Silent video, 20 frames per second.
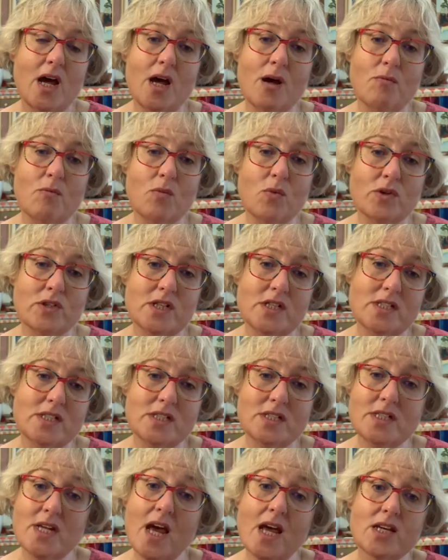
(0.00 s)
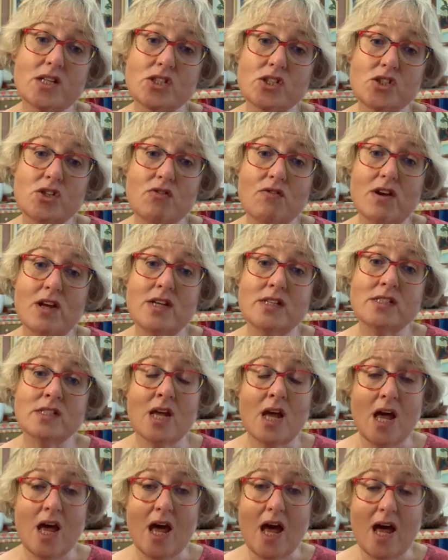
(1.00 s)
what its texture is,
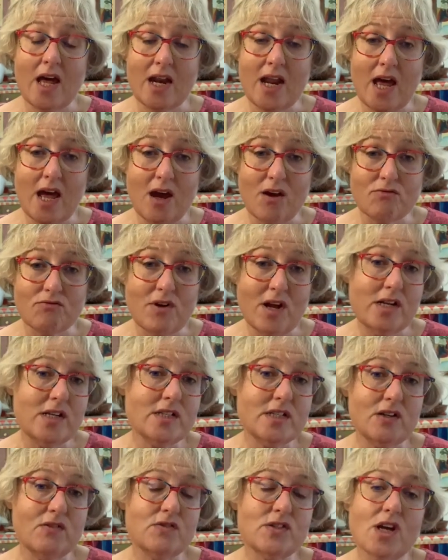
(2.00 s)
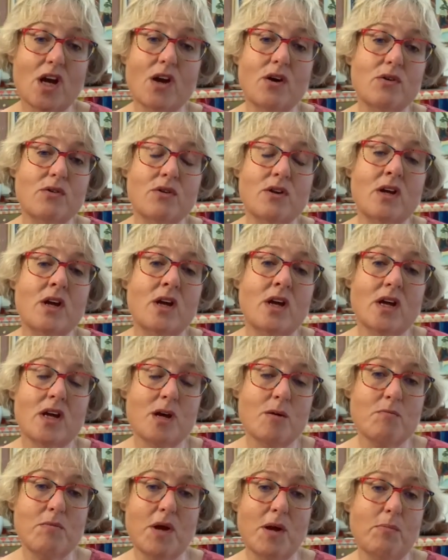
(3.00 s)
and how relative tone can
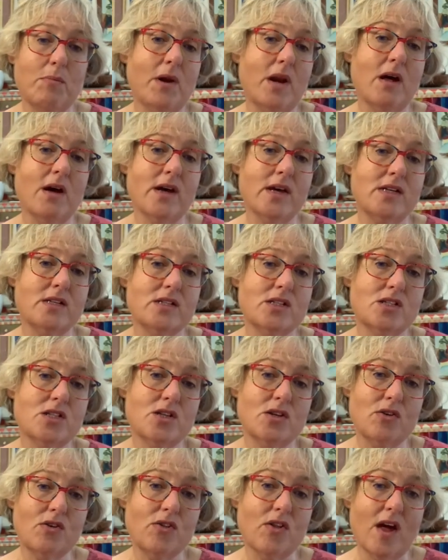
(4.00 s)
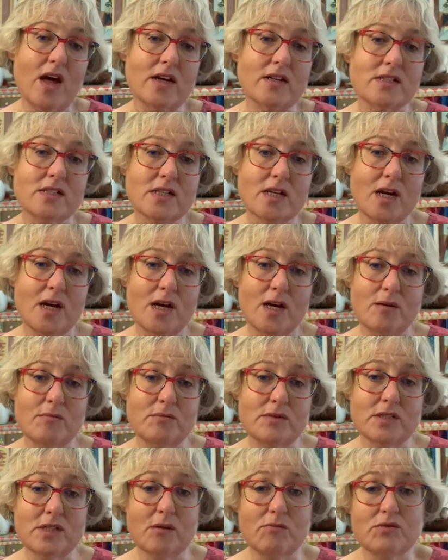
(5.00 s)
be applied to that
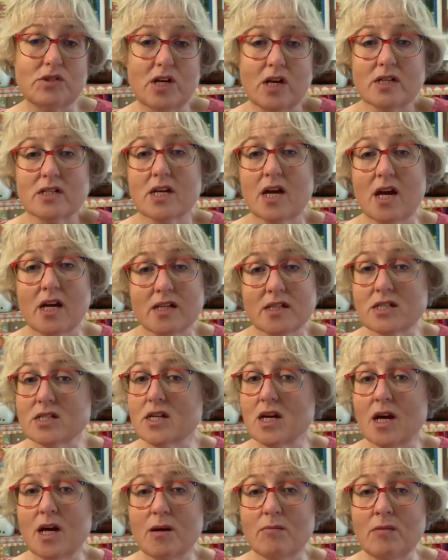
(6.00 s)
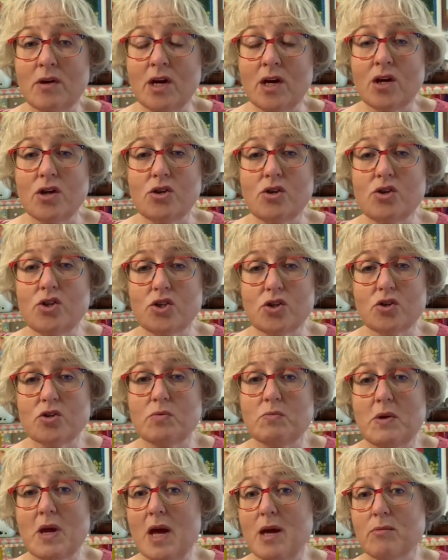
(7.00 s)
subject. And you should
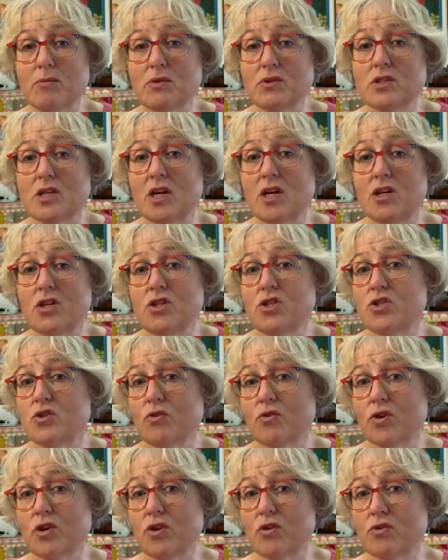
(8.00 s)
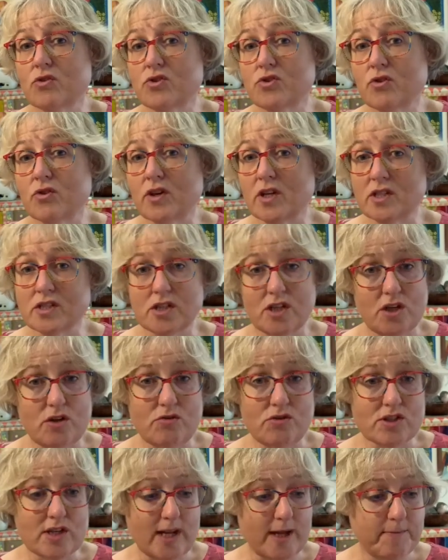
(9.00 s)
be able to enjoy your drawings
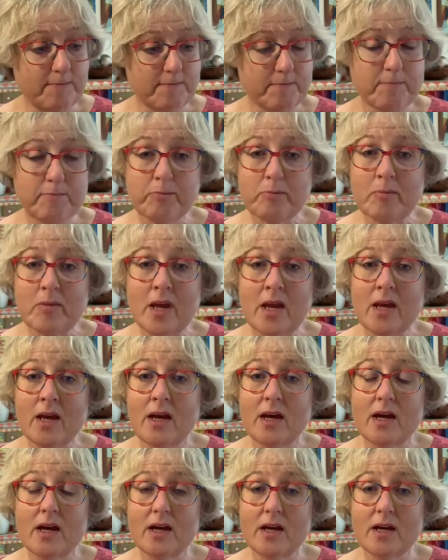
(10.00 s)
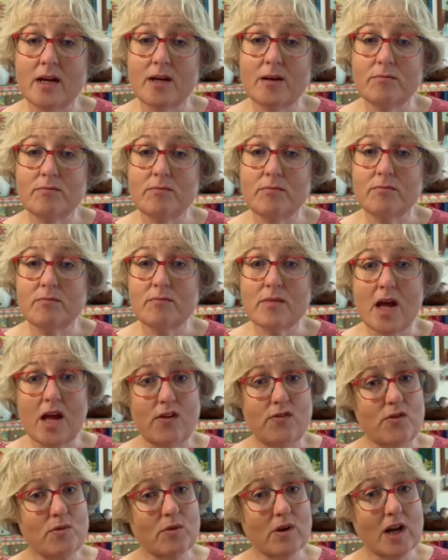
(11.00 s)
hugely. If
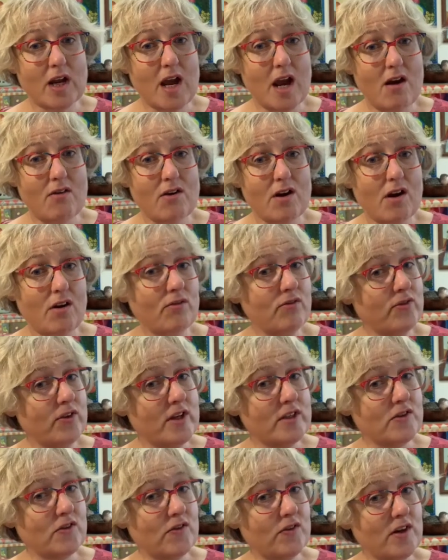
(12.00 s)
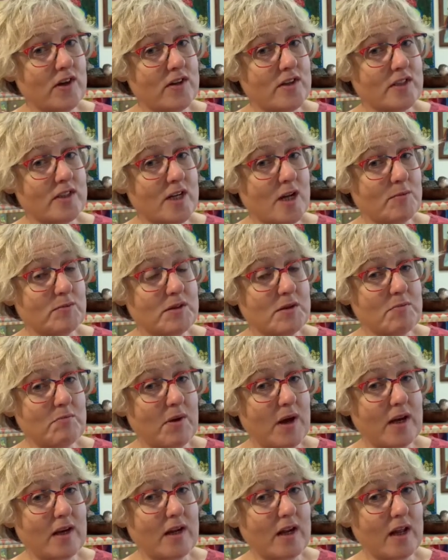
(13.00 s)
you want to carry on, there's further steps in
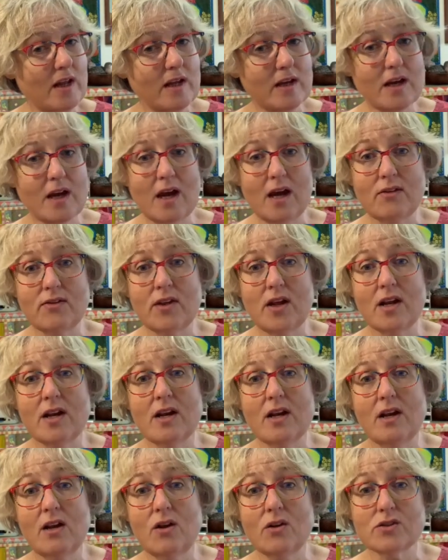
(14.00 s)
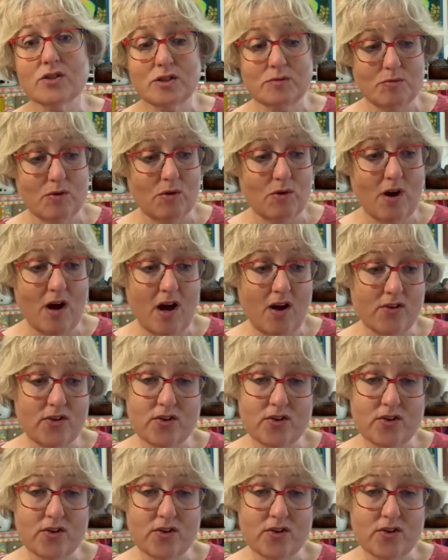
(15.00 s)
pen and ink, and then lots more other